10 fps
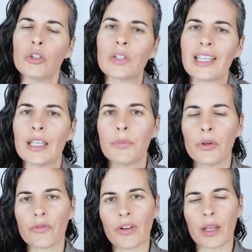you keep
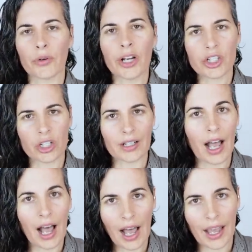your vibration
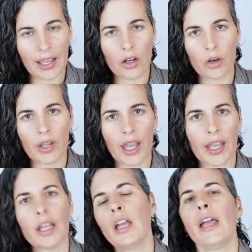high.
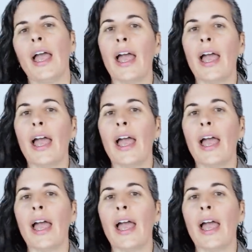Okay.